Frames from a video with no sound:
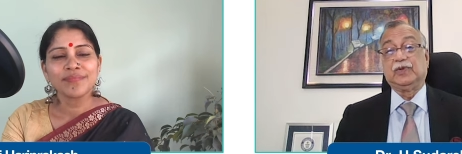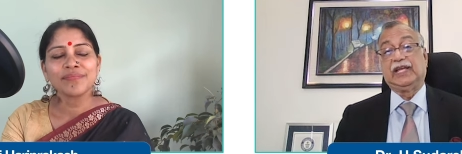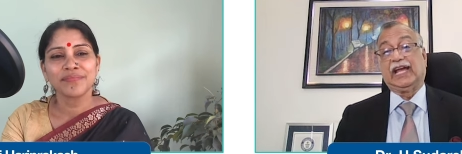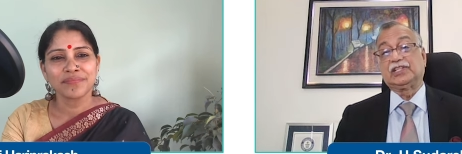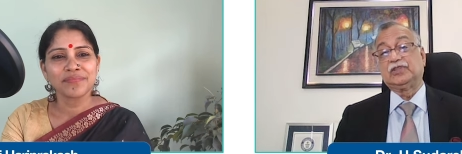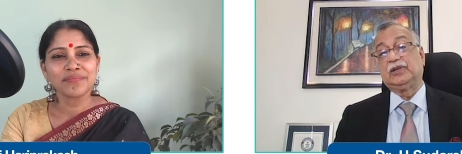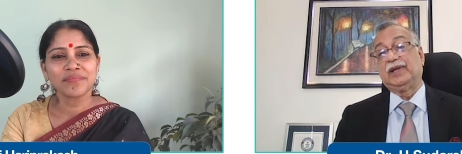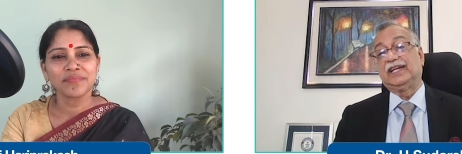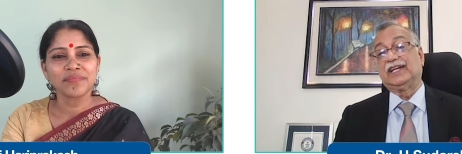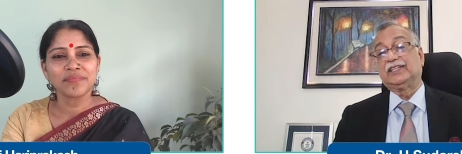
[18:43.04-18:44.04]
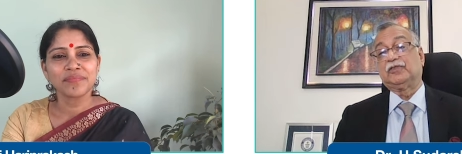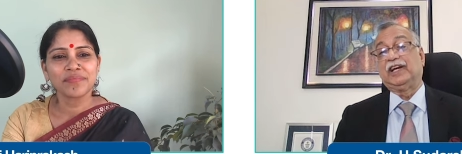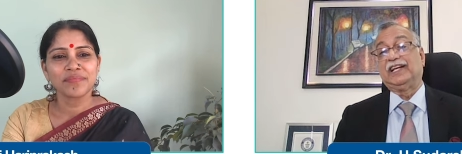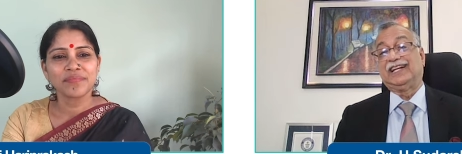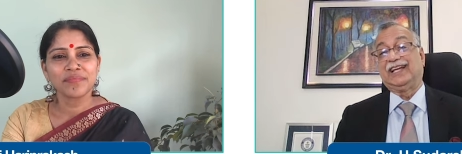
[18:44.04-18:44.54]
Speaker 1: we actually make it as a
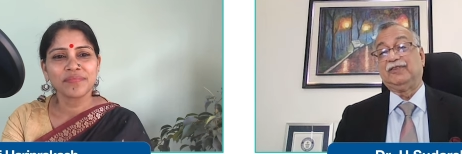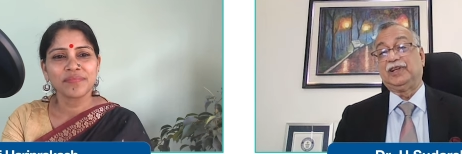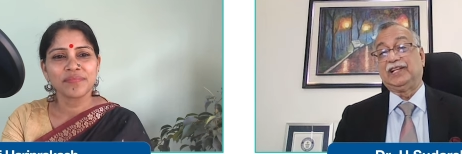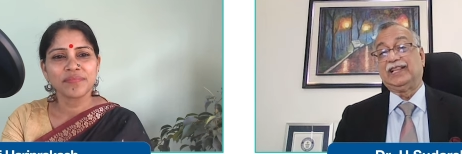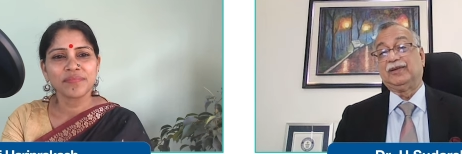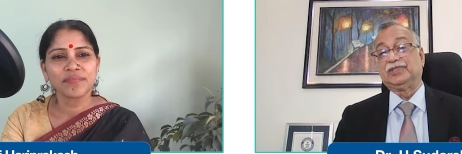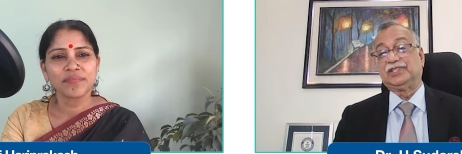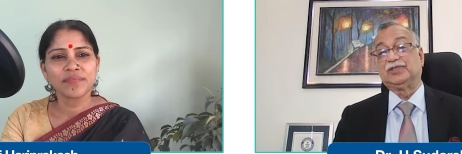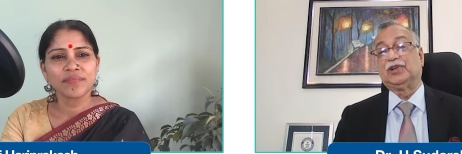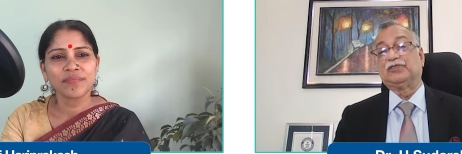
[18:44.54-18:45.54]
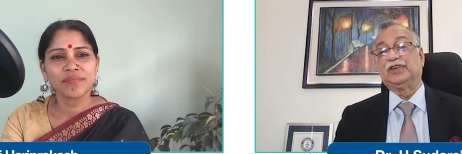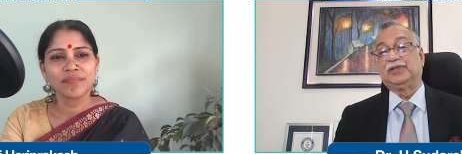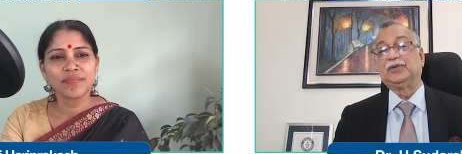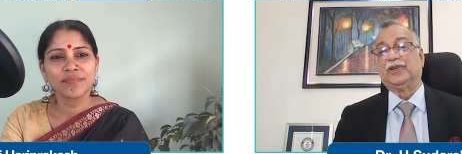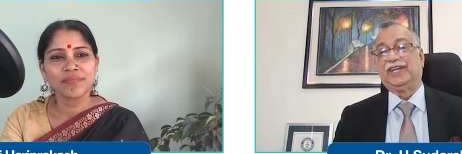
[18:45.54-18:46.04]
white lie. We tell them she's not
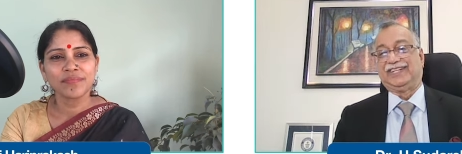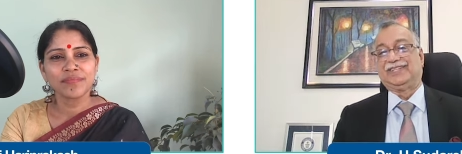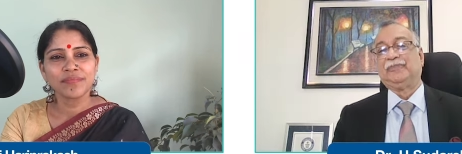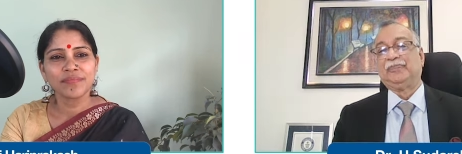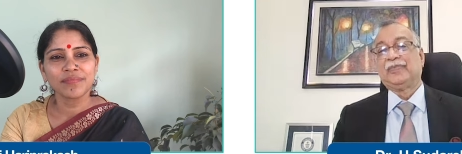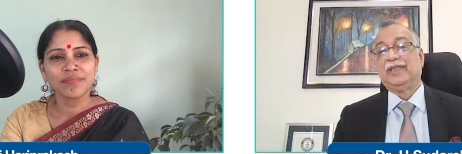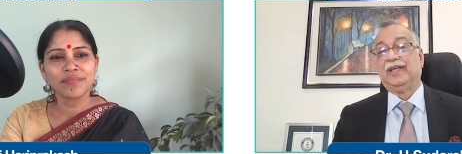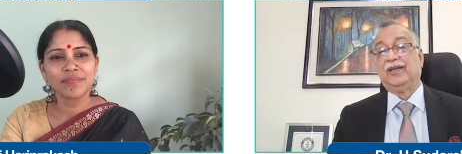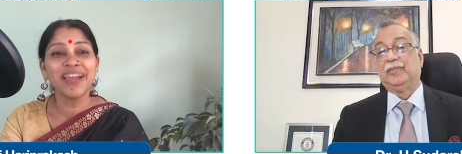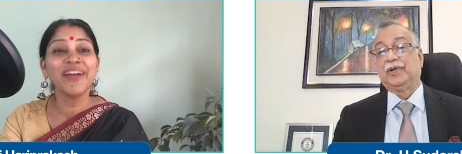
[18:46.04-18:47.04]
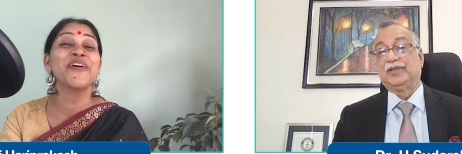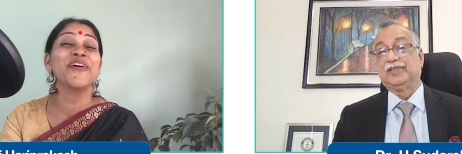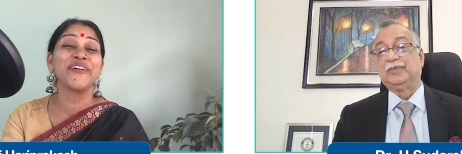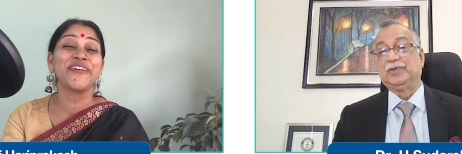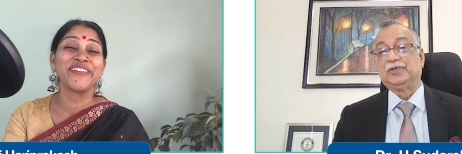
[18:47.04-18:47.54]
fit to donate.
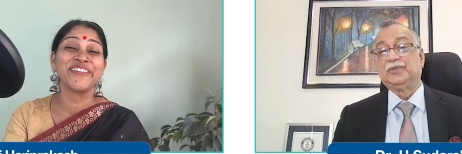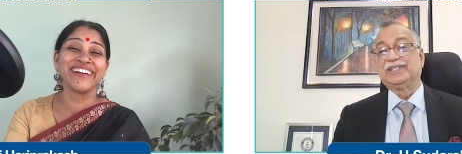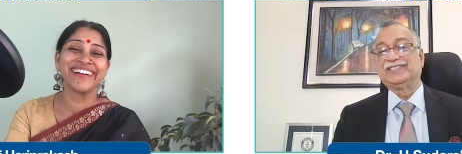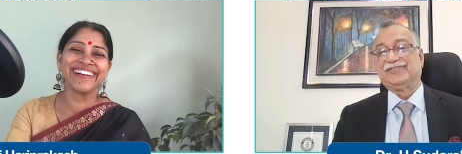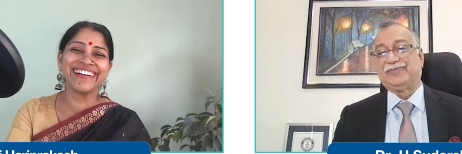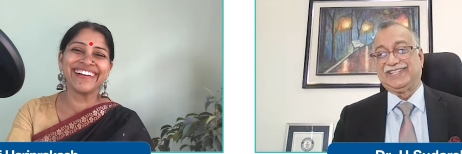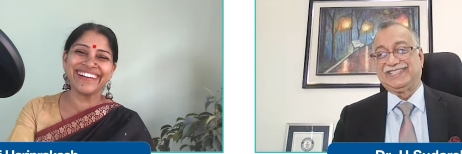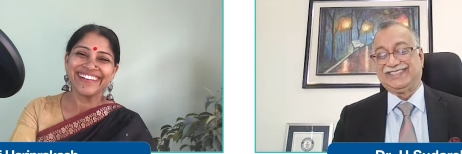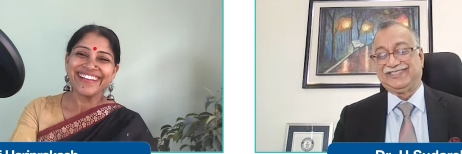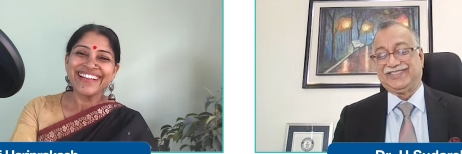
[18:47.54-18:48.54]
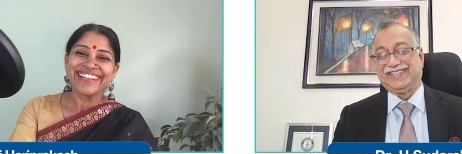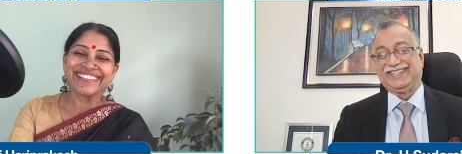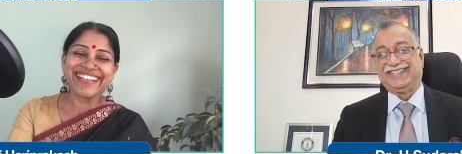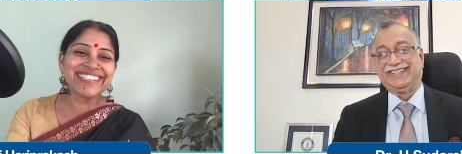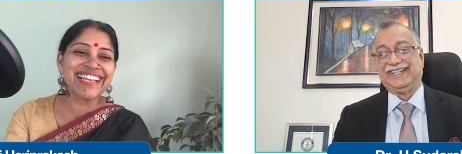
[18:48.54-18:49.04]
Oh. Because too much of pressure for her.
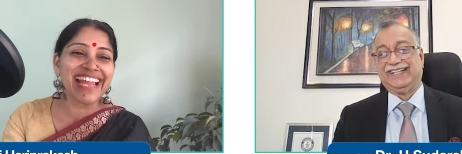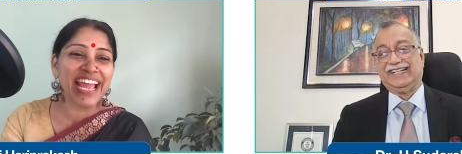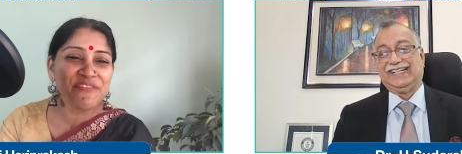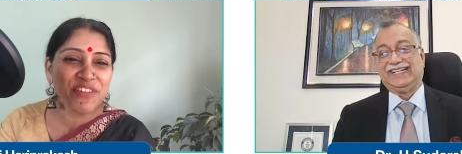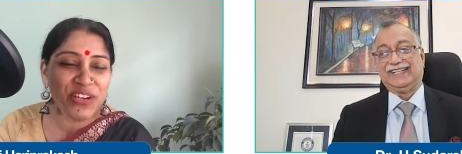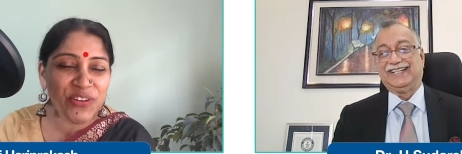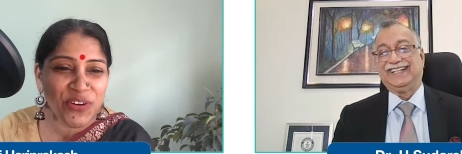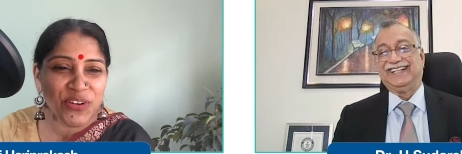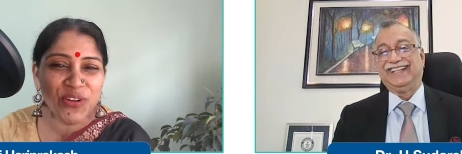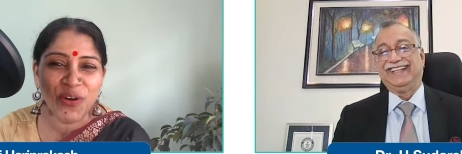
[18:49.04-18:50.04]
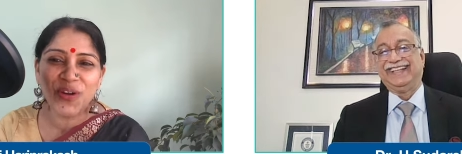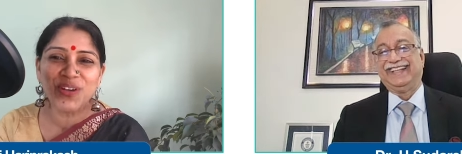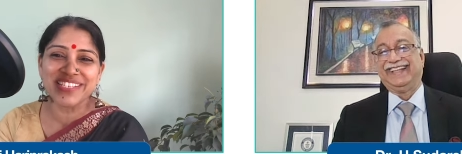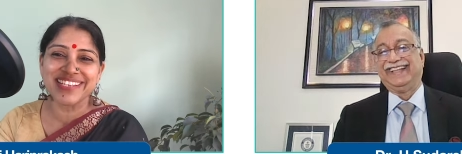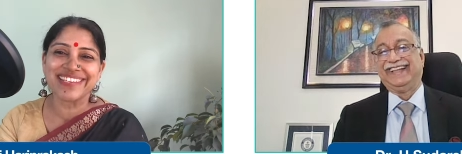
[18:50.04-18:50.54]
That's a
Speaker 2: lie for a good
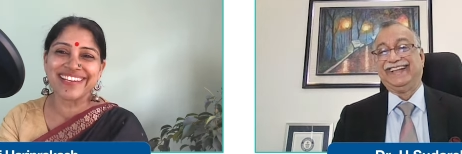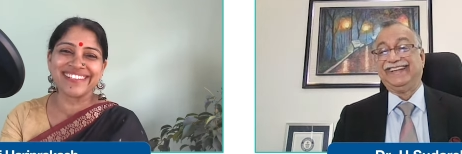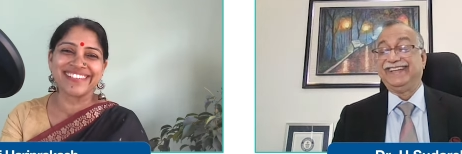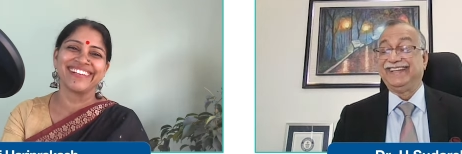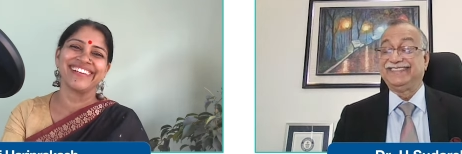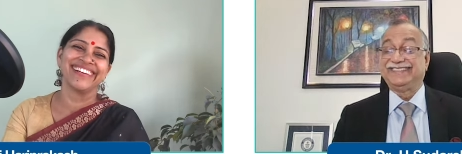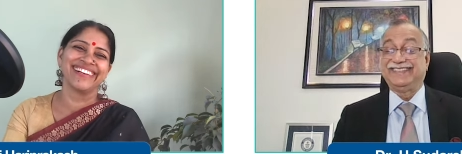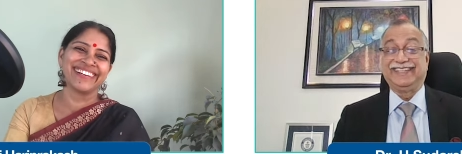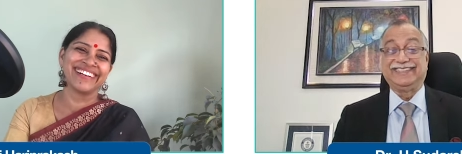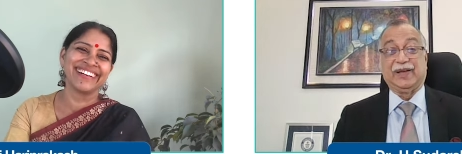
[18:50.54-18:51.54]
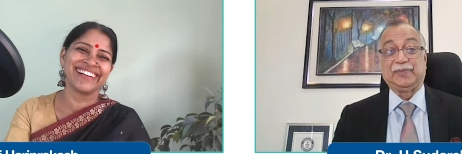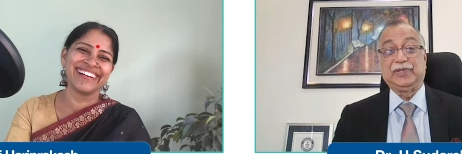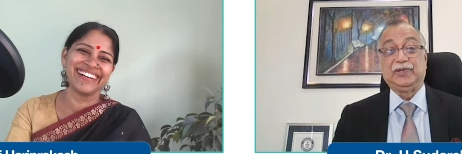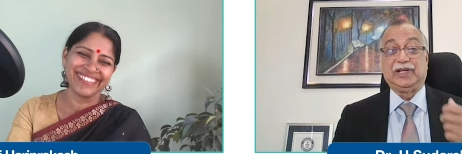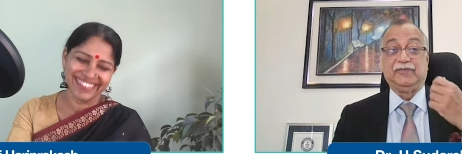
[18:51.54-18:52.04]
cause, isn't it?
Speaker 1: yes, yes,
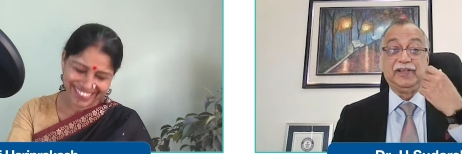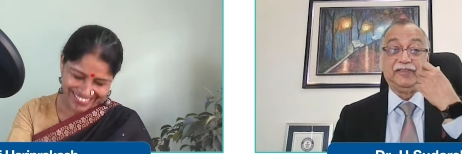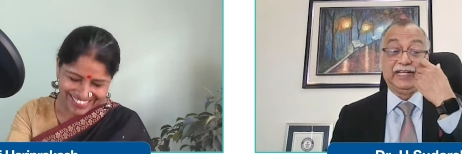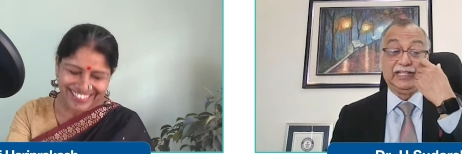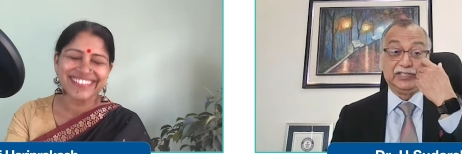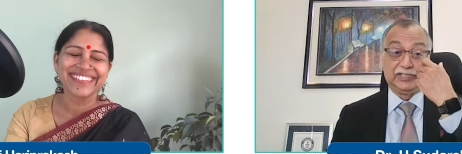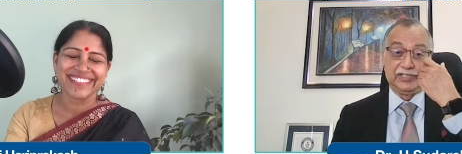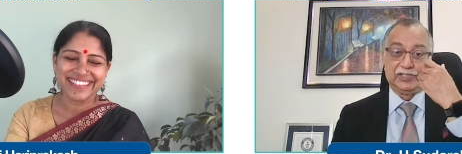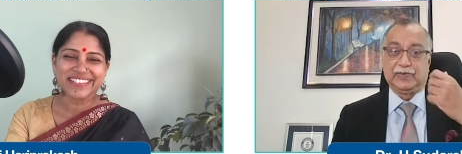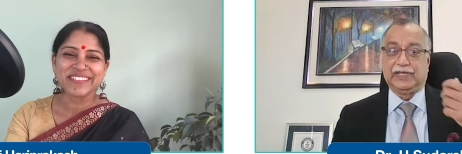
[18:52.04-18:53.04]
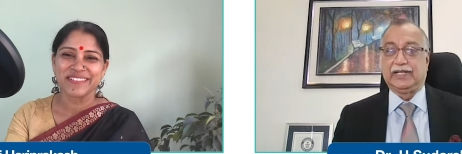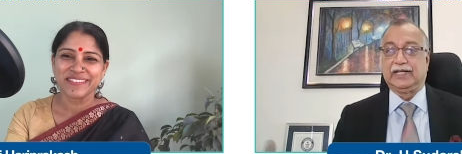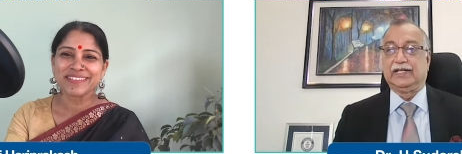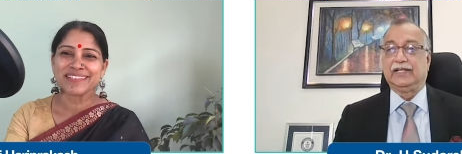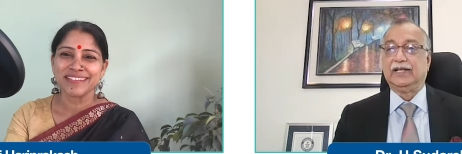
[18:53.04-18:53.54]
absolutely. We have had instances
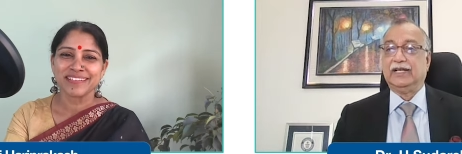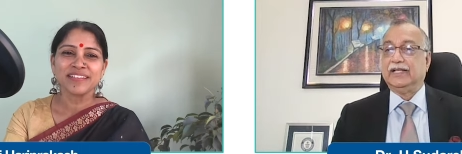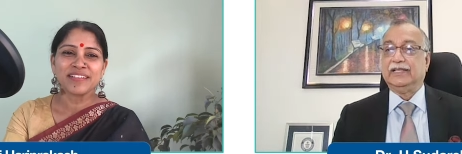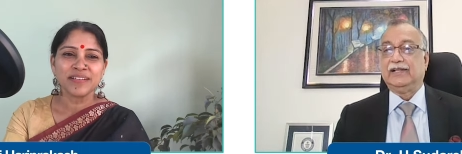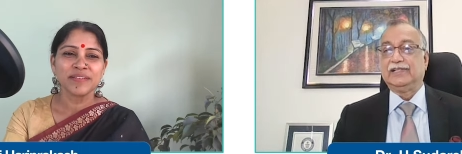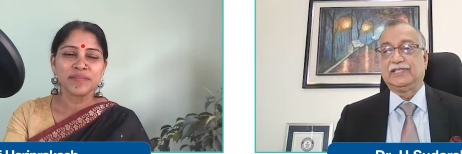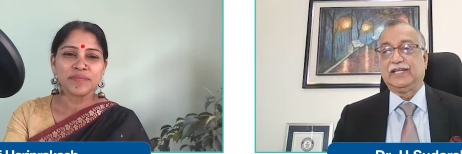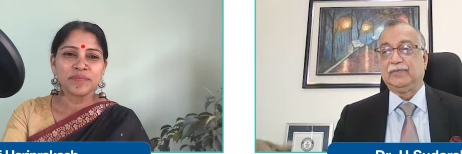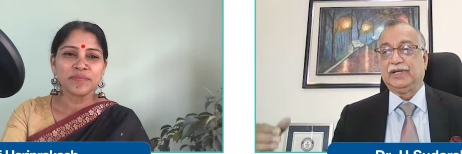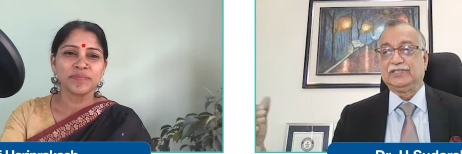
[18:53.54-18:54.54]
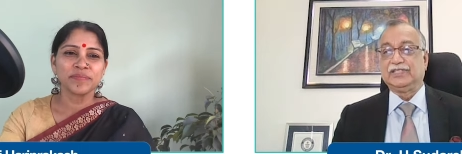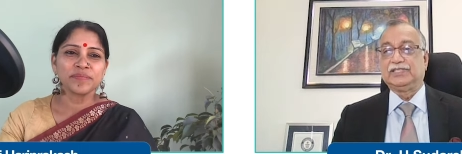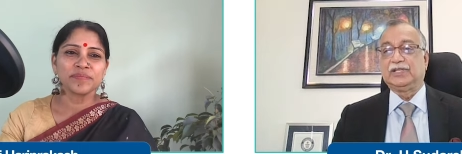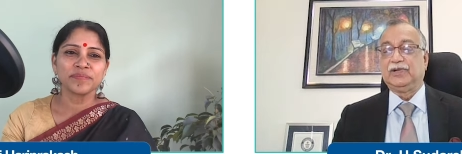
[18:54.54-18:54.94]
where uh, they'll say, My sister